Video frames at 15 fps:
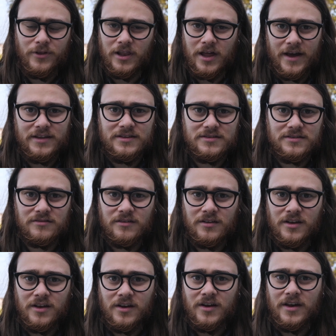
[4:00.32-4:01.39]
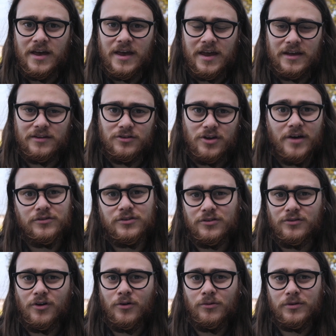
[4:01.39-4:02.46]
lights and you have
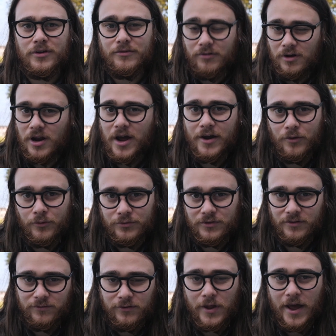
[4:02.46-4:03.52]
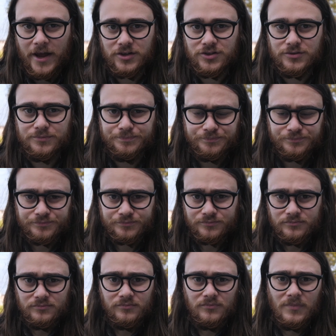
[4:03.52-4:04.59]
to only rely on the flash.
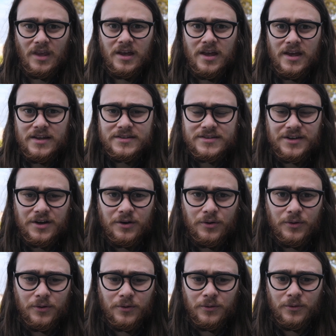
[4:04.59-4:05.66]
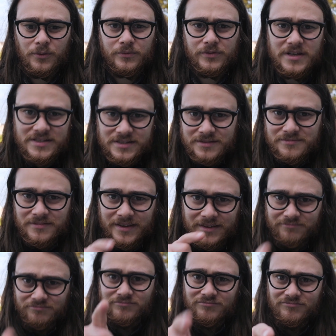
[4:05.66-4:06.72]
So this,
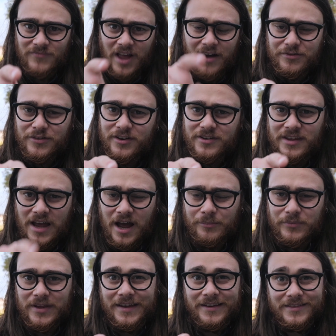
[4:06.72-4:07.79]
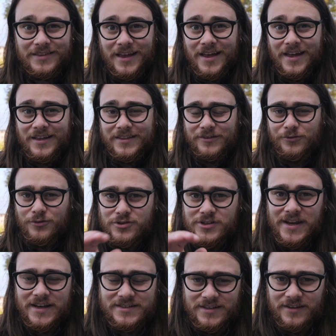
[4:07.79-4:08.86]
after the update, the Fuji
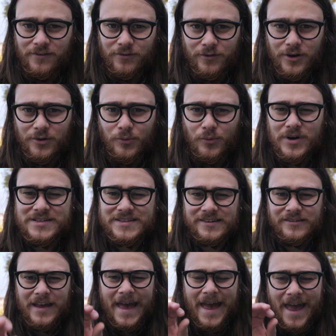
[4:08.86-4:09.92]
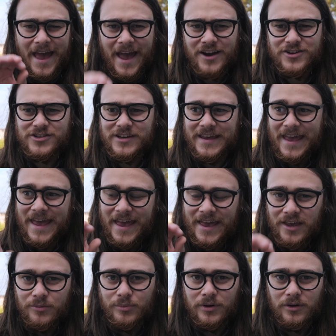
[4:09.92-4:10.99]
X-T3 was actually
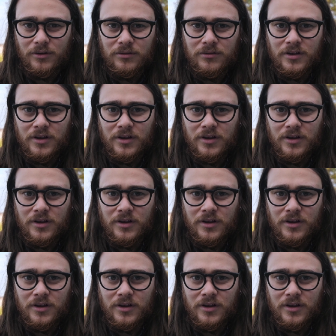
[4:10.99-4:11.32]
able